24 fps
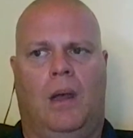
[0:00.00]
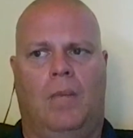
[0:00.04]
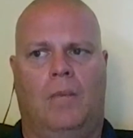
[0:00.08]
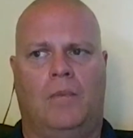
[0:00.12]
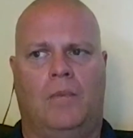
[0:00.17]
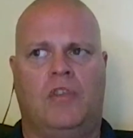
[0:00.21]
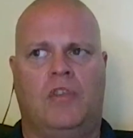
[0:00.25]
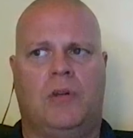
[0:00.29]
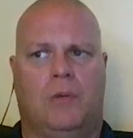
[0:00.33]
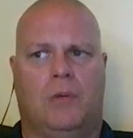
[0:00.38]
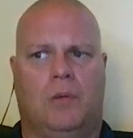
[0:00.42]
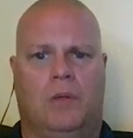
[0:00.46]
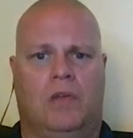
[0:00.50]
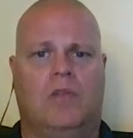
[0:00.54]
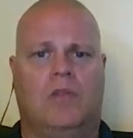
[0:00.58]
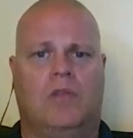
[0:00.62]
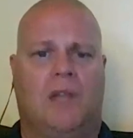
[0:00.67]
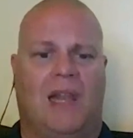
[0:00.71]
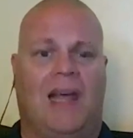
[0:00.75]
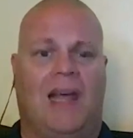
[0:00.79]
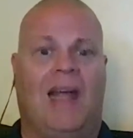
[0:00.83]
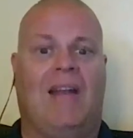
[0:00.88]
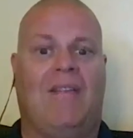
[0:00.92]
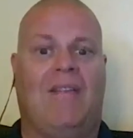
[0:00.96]
So there's
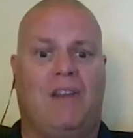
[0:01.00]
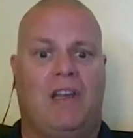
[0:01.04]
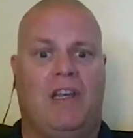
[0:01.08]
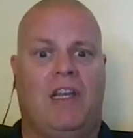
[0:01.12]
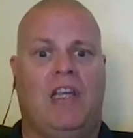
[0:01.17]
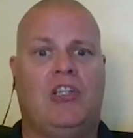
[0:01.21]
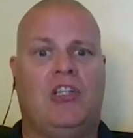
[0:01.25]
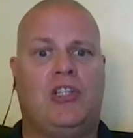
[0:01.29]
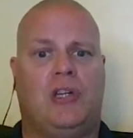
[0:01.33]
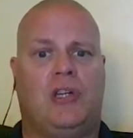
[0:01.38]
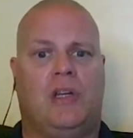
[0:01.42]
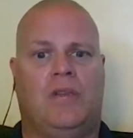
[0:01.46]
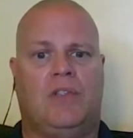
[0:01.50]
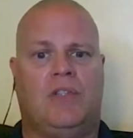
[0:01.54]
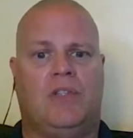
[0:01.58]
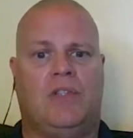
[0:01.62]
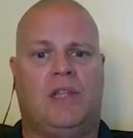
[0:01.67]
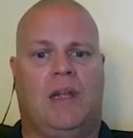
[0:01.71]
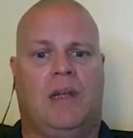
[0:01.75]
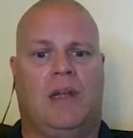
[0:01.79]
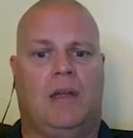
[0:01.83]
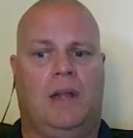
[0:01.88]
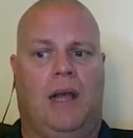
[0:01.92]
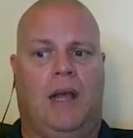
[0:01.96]
a lot of initiatives
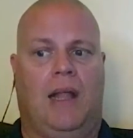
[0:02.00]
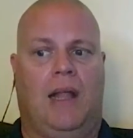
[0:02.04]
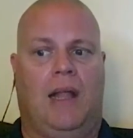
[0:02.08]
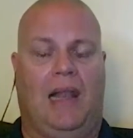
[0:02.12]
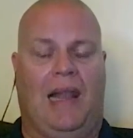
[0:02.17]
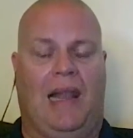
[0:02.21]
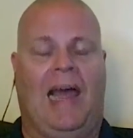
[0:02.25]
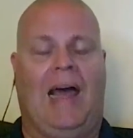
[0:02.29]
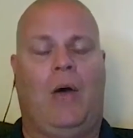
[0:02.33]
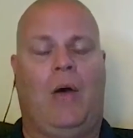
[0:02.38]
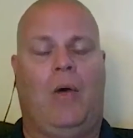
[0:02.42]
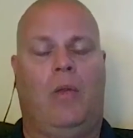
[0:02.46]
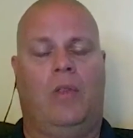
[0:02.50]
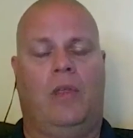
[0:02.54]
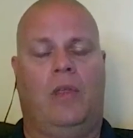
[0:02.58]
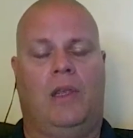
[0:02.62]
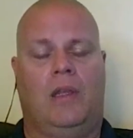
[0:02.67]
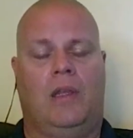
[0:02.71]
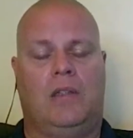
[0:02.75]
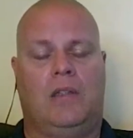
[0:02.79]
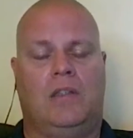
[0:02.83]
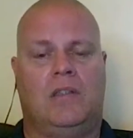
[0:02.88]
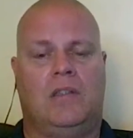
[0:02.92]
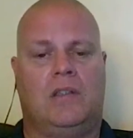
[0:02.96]
that allow
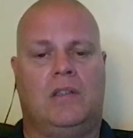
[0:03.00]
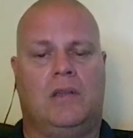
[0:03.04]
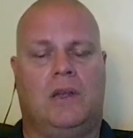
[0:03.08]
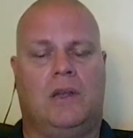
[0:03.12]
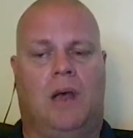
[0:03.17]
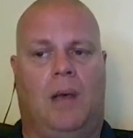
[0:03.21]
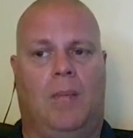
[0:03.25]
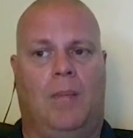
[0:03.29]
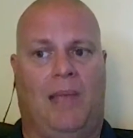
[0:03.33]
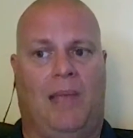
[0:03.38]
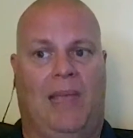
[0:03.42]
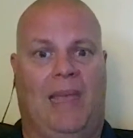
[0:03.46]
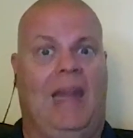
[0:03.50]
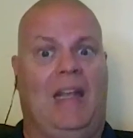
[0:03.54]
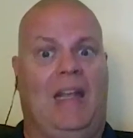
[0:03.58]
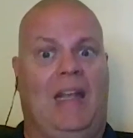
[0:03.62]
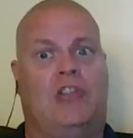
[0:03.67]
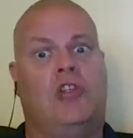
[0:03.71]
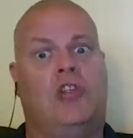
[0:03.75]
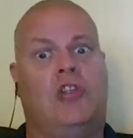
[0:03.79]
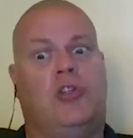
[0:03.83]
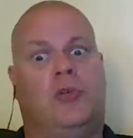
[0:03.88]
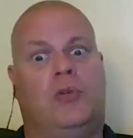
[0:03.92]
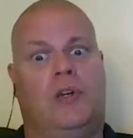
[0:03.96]
these
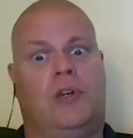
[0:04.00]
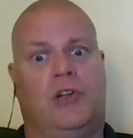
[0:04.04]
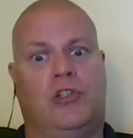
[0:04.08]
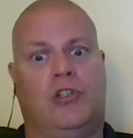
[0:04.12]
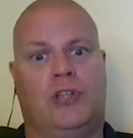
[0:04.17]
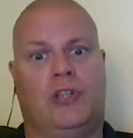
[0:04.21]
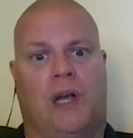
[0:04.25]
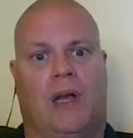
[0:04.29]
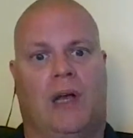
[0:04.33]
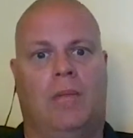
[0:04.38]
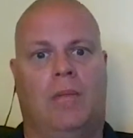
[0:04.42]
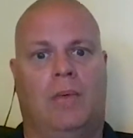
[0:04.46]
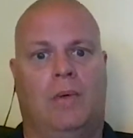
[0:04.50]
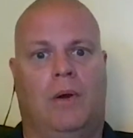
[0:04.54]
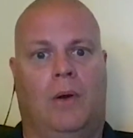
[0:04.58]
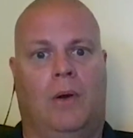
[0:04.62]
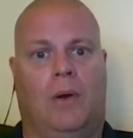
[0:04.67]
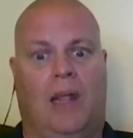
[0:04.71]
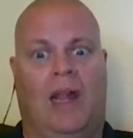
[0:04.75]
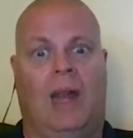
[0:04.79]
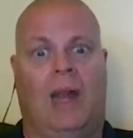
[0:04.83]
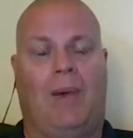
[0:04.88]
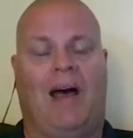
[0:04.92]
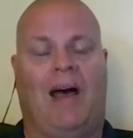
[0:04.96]
mechanics to do their job, or
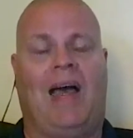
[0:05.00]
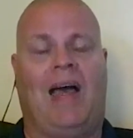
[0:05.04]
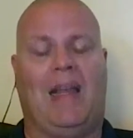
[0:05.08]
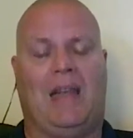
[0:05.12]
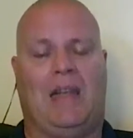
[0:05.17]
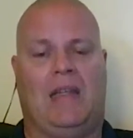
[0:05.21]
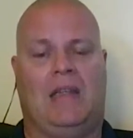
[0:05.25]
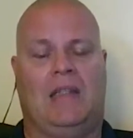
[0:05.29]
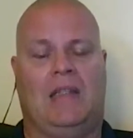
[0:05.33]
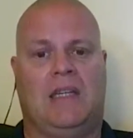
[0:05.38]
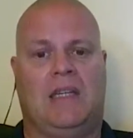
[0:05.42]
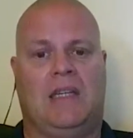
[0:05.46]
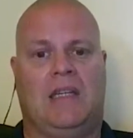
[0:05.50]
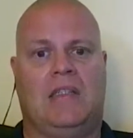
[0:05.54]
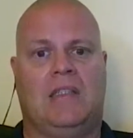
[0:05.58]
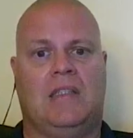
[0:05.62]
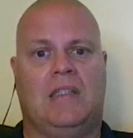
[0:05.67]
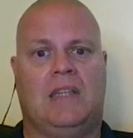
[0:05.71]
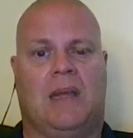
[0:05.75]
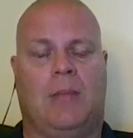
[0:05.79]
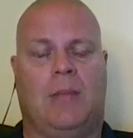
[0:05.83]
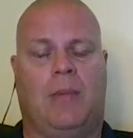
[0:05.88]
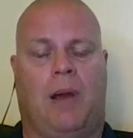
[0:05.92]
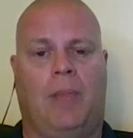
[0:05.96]
a lot of behind the scenes
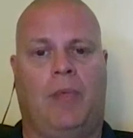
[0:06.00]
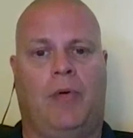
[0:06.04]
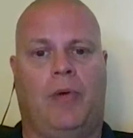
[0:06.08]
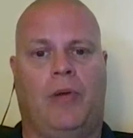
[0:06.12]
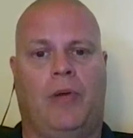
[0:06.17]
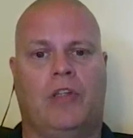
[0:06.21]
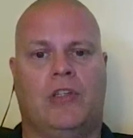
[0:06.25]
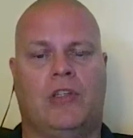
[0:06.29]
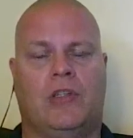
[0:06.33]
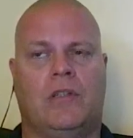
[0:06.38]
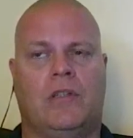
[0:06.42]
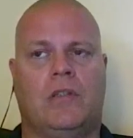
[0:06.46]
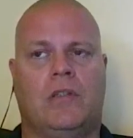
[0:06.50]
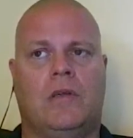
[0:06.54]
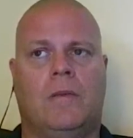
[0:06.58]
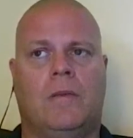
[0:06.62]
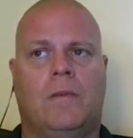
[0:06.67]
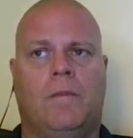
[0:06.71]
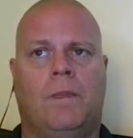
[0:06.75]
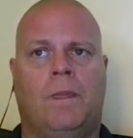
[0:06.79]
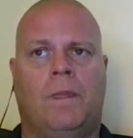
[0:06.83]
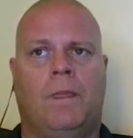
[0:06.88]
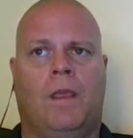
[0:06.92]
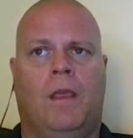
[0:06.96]
type operations.
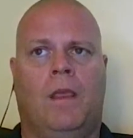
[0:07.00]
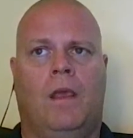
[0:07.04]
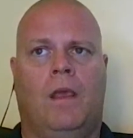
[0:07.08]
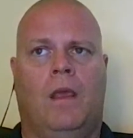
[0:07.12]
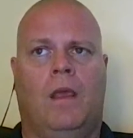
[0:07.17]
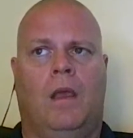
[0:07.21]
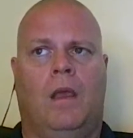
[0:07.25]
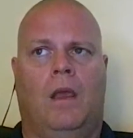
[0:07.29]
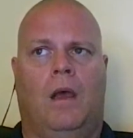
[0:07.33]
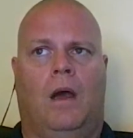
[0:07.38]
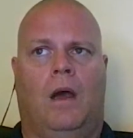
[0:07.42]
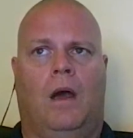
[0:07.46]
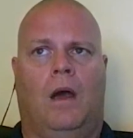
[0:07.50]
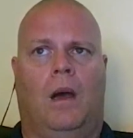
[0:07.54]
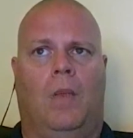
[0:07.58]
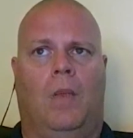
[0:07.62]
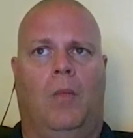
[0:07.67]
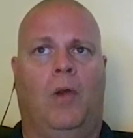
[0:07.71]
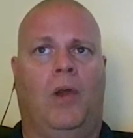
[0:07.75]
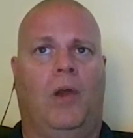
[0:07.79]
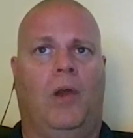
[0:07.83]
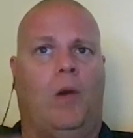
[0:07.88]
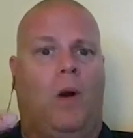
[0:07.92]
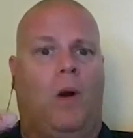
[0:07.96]

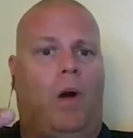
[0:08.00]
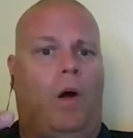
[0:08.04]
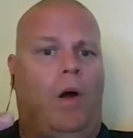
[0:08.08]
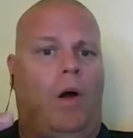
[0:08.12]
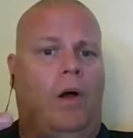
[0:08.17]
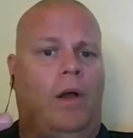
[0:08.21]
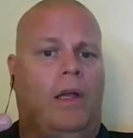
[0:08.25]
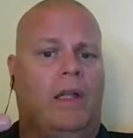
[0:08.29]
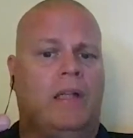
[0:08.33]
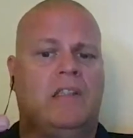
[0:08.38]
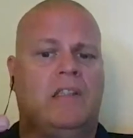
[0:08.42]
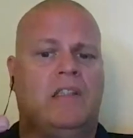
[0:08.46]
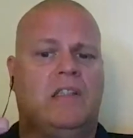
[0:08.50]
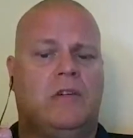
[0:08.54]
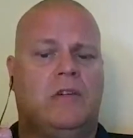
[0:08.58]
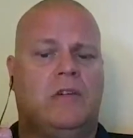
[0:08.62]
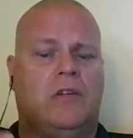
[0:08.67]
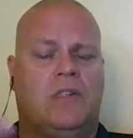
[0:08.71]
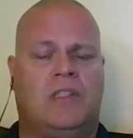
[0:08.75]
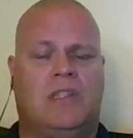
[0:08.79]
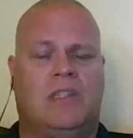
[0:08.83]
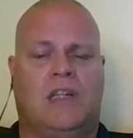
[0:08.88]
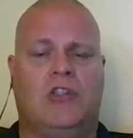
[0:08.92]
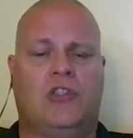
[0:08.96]
We are all
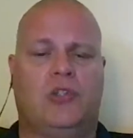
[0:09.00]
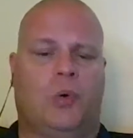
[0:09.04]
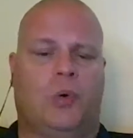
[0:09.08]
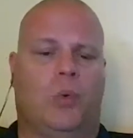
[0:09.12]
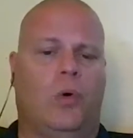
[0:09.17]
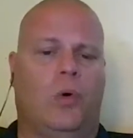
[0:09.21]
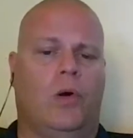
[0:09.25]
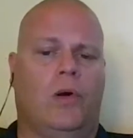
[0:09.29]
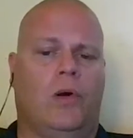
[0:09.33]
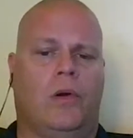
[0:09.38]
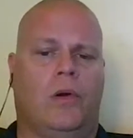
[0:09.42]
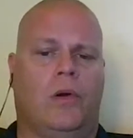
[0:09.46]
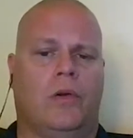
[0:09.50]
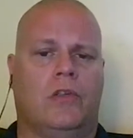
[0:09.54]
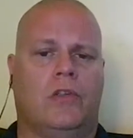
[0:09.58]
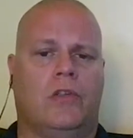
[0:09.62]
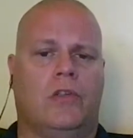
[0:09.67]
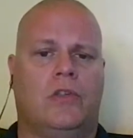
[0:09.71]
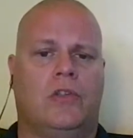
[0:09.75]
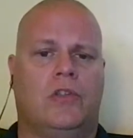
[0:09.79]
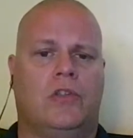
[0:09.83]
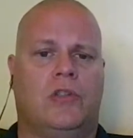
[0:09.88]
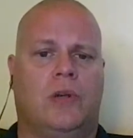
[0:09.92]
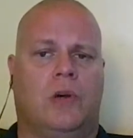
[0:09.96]
considered essential
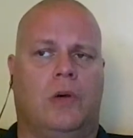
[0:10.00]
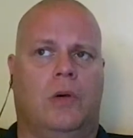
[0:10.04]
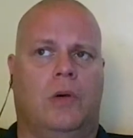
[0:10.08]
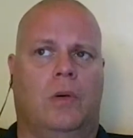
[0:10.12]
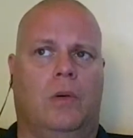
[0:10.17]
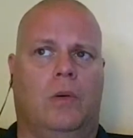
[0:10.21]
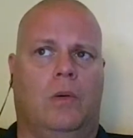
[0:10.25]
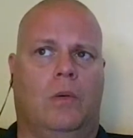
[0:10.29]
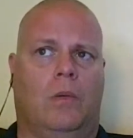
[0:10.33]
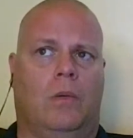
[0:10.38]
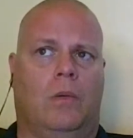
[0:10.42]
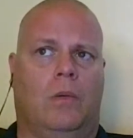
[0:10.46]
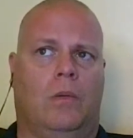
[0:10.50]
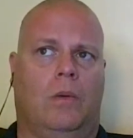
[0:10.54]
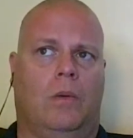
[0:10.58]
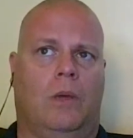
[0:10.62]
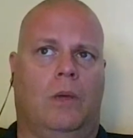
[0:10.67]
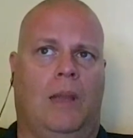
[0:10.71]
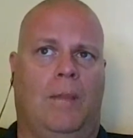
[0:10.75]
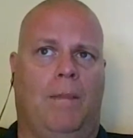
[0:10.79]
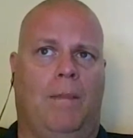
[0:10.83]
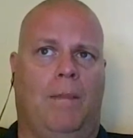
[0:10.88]
workers. So in